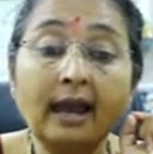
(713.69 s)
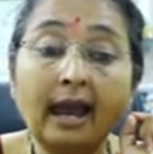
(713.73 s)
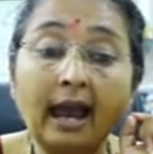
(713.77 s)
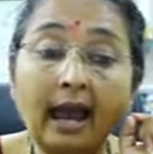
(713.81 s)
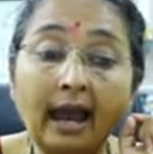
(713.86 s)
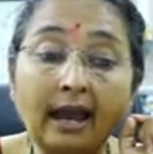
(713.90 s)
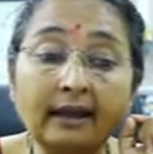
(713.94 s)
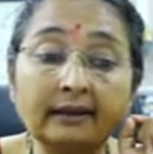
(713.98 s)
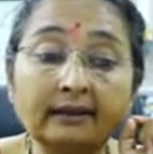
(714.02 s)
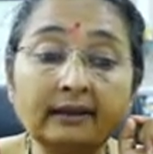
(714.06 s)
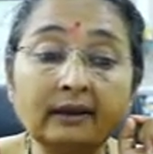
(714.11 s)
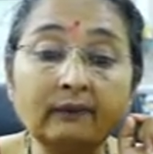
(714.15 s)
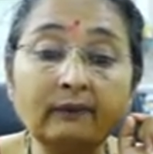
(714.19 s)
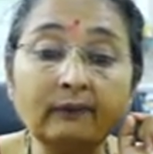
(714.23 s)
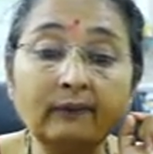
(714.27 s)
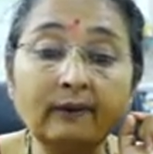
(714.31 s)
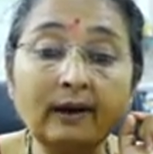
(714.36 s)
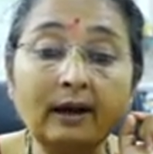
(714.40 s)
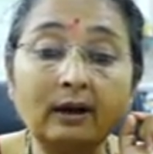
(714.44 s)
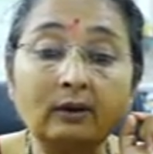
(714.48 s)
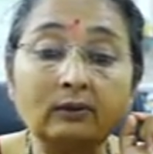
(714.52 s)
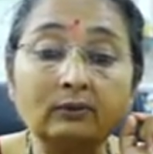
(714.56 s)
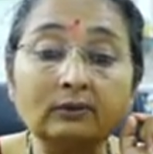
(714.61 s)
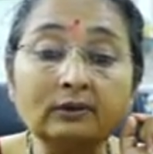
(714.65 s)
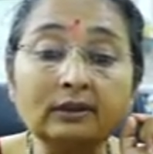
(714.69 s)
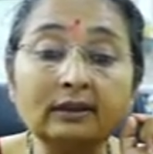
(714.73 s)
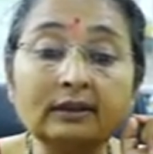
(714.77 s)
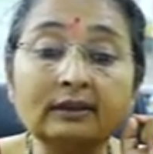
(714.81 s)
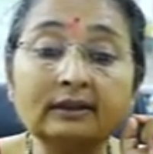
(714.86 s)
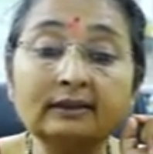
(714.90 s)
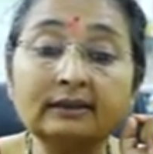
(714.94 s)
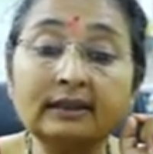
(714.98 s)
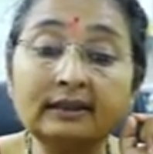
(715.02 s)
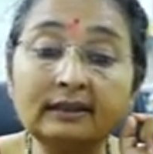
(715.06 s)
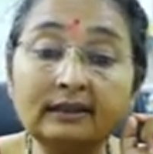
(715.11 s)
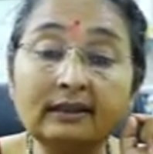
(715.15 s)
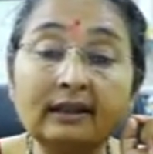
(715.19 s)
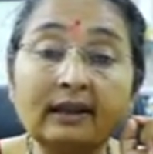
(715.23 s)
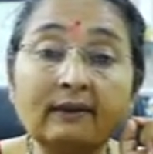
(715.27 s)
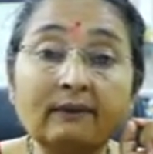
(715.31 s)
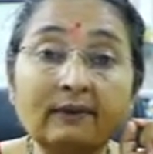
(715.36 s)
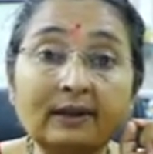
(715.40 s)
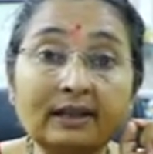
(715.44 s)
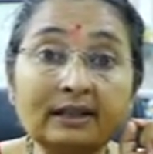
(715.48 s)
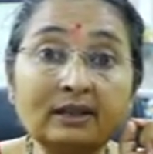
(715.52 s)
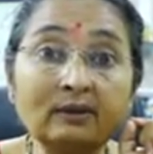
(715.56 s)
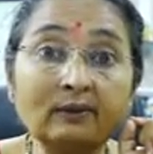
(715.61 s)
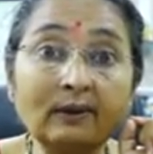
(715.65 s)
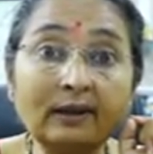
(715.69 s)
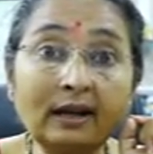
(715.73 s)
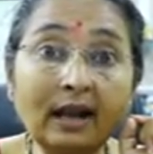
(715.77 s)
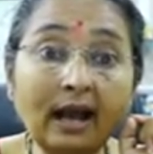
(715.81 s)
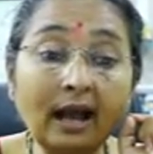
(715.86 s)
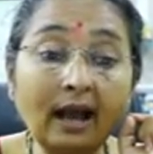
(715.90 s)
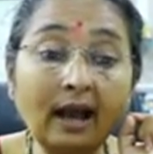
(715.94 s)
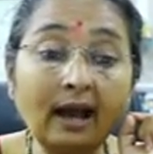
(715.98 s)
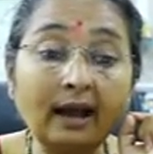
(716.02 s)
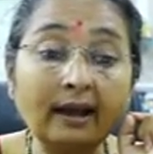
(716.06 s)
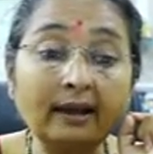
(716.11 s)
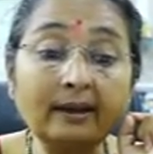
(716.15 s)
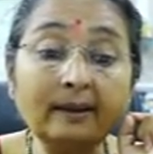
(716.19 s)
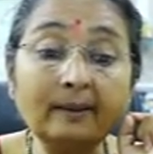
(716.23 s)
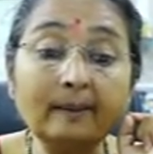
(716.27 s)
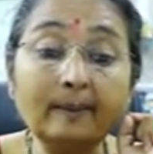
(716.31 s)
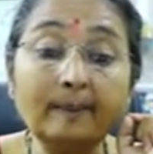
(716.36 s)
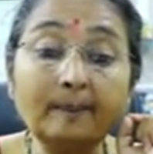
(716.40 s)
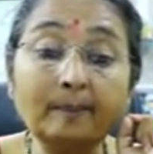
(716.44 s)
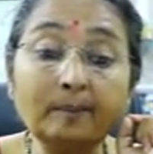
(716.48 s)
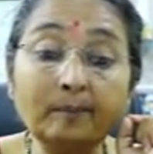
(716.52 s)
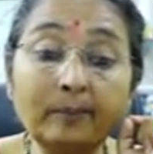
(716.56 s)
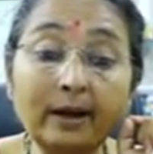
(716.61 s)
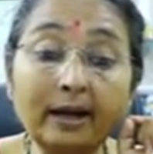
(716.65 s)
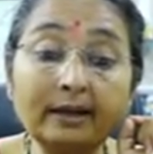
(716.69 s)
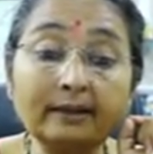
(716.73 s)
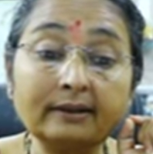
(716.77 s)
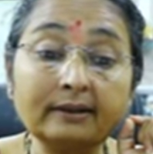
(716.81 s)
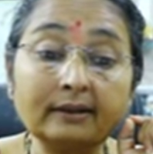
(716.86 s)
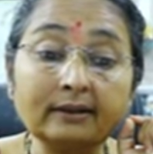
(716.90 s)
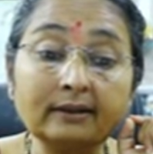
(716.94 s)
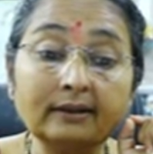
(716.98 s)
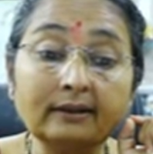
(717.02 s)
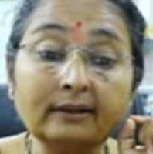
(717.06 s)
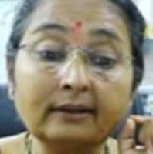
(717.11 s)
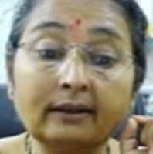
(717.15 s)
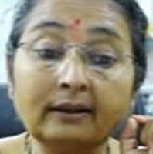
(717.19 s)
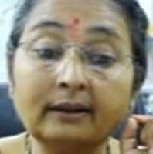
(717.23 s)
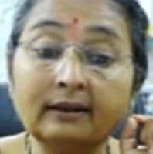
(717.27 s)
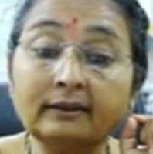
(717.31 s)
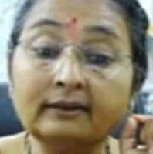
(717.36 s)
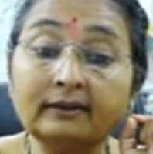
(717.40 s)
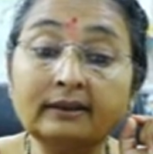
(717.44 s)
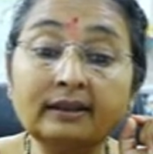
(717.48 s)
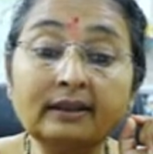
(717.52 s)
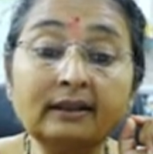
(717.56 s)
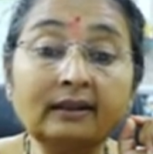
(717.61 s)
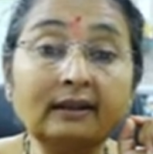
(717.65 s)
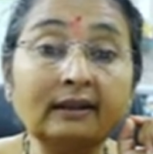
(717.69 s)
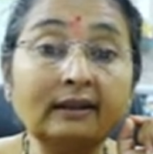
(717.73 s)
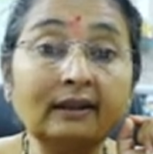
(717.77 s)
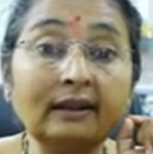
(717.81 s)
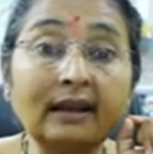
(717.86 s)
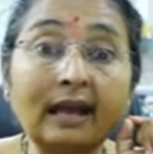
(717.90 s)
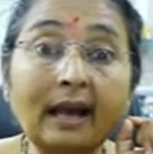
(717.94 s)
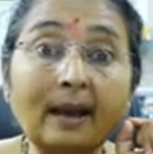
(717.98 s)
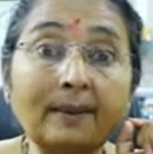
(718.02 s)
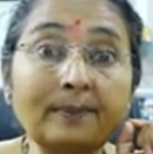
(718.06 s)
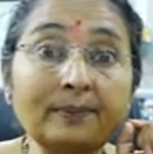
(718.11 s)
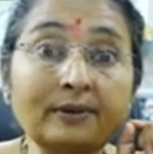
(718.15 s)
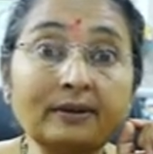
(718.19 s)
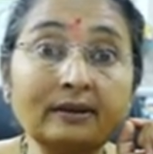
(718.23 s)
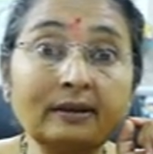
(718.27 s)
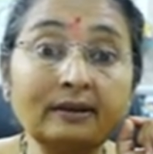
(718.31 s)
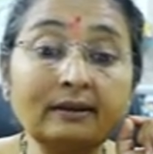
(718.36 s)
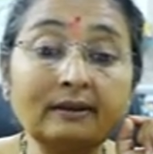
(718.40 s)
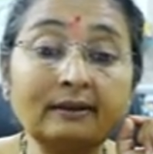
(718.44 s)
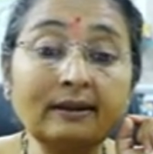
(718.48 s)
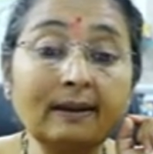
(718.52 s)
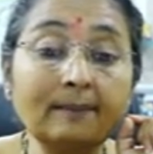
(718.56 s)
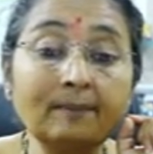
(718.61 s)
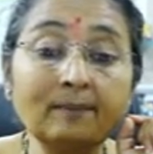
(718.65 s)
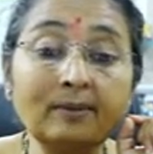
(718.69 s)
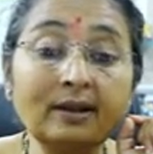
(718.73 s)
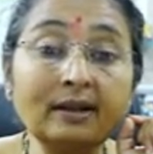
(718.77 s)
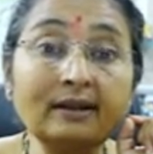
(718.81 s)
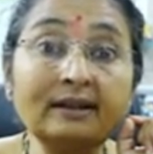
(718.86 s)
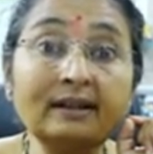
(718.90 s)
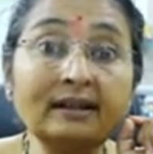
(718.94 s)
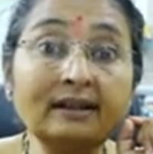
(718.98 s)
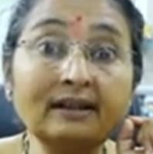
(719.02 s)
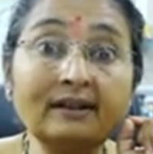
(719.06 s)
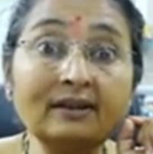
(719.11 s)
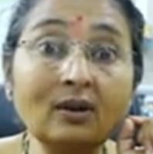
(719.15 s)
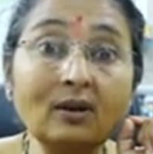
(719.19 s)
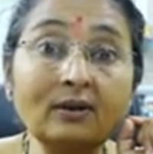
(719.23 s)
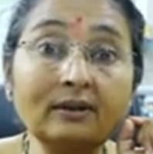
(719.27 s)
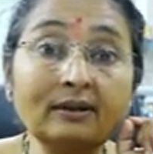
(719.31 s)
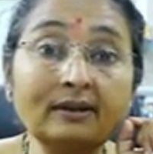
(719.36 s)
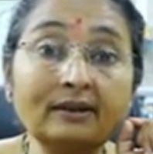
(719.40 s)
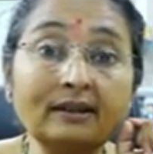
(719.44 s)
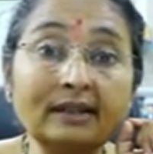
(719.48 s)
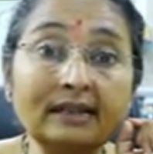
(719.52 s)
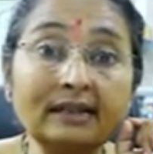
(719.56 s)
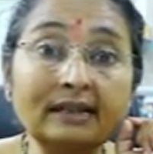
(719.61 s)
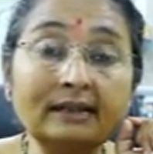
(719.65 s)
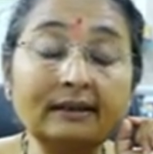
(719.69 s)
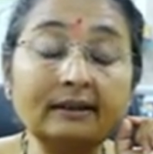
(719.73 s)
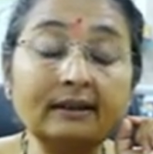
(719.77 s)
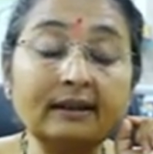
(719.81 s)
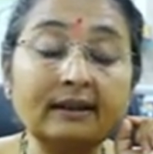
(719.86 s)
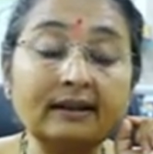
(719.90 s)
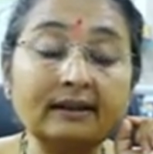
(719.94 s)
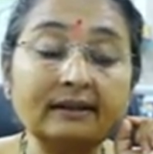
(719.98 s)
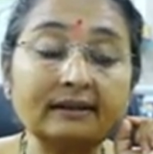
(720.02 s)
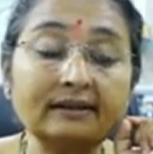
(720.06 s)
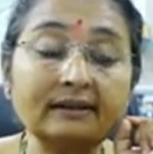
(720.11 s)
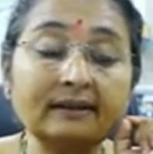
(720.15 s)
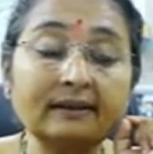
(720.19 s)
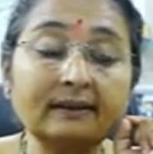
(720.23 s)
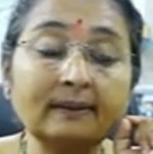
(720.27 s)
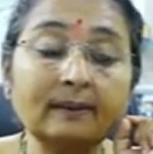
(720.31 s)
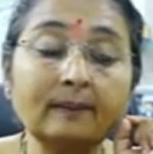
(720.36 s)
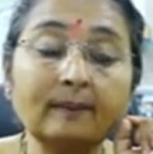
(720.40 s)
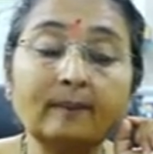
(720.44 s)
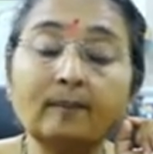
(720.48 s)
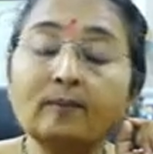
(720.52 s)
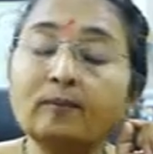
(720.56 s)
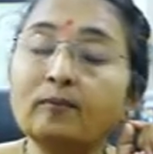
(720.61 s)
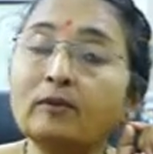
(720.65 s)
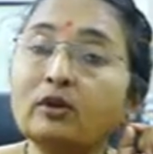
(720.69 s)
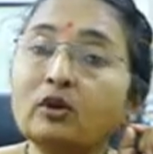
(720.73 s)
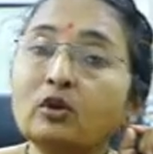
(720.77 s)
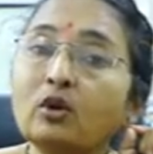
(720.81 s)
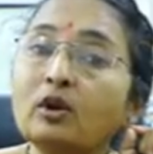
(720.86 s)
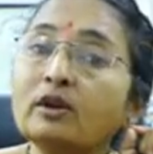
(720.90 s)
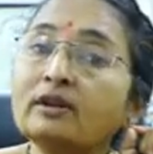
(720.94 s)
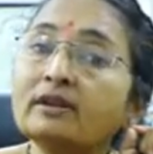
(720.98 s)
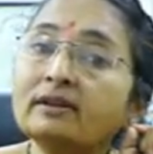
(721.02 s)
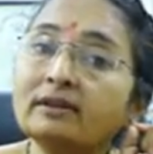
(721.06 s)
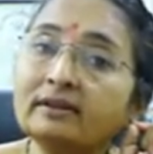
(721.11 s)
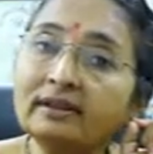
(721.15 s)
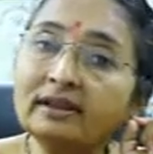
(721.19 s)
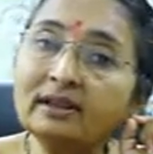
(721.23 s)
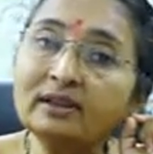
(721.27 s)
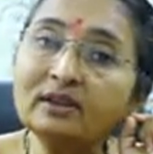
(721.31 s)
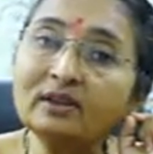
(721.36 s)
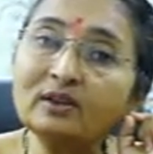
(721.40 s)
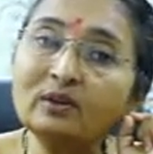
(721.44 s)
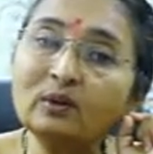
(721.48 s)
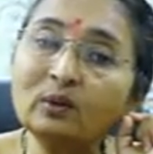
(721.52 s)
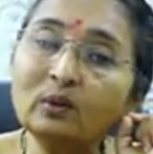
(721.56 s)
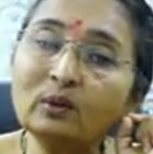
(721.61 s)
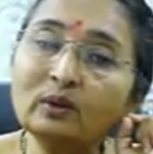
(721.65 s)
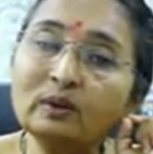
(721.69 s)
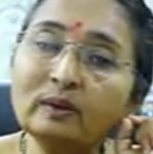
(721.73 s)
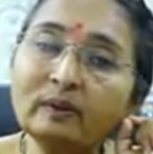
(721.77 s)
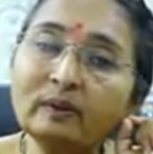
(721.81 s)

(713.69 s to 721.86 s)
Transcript: And they found that the levels were high, but the relapse number did not decrease, because this dose,